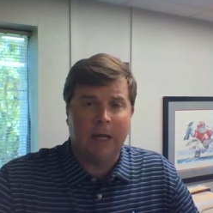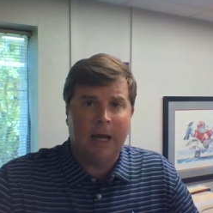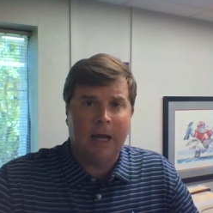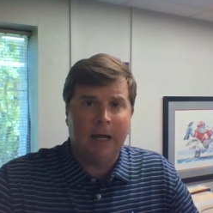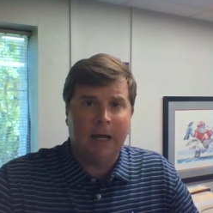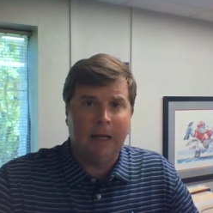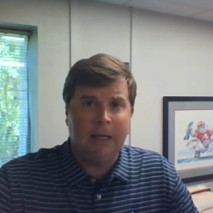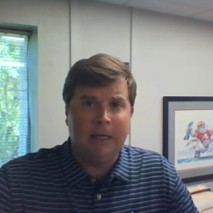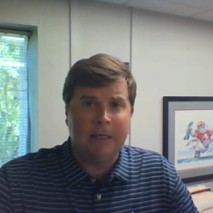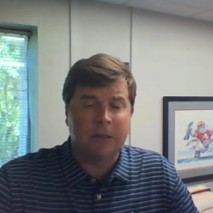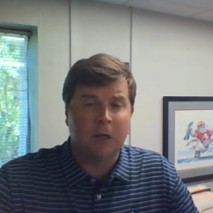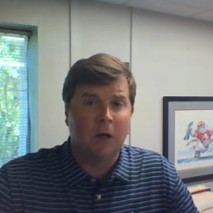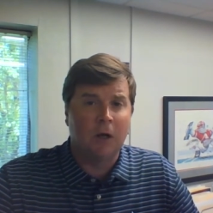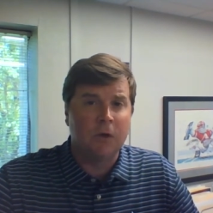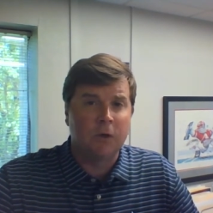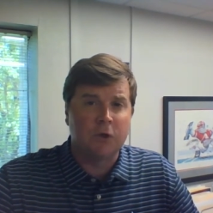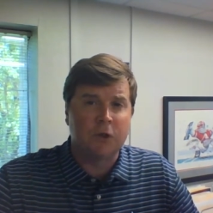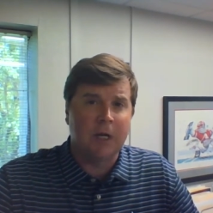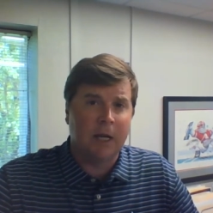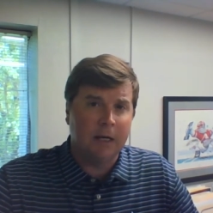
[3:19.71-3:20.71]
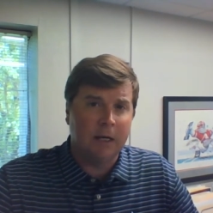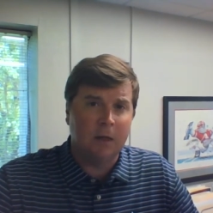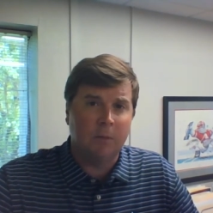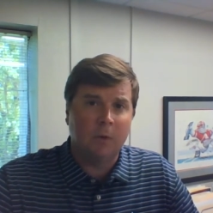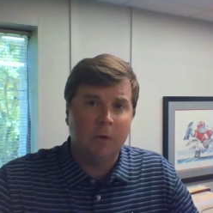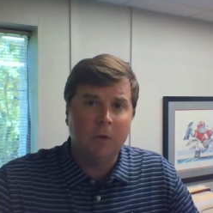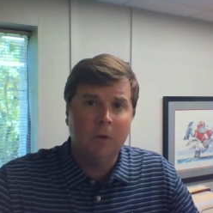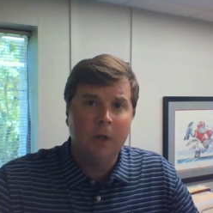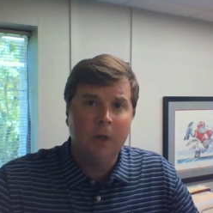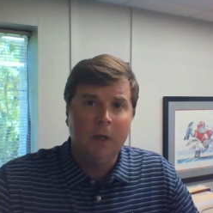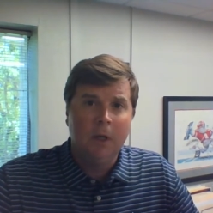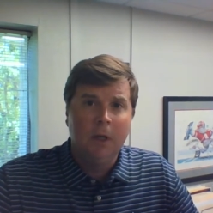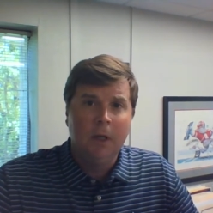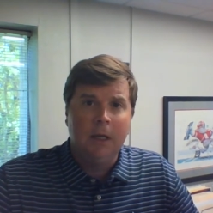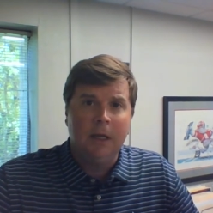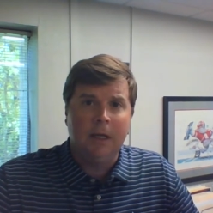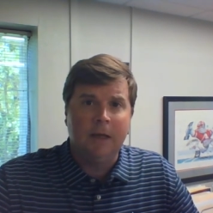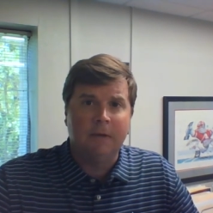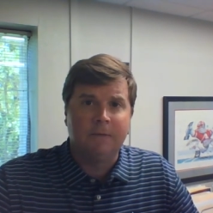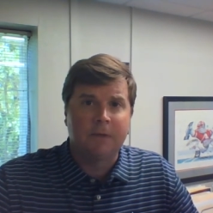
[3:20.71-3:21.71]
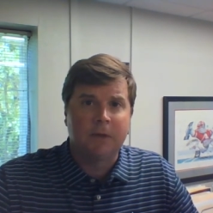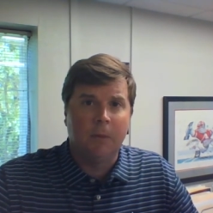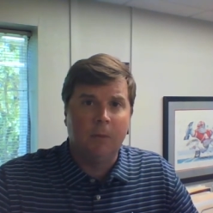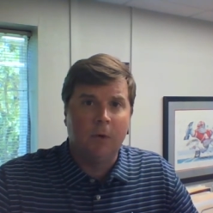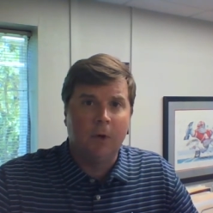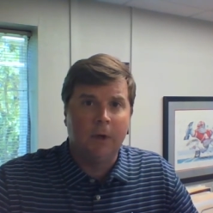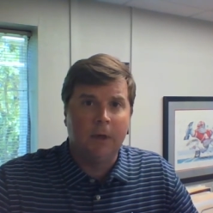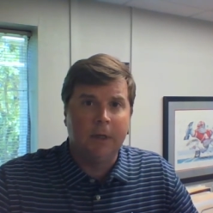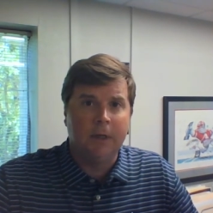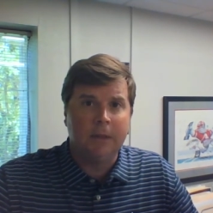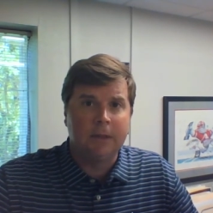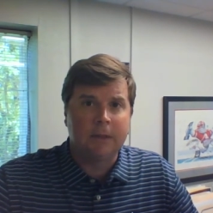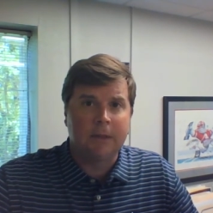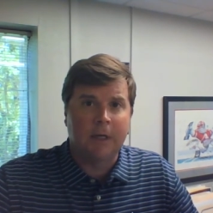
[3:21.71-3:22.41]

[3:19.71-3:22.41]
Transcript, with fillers: I, it's understandable if someone is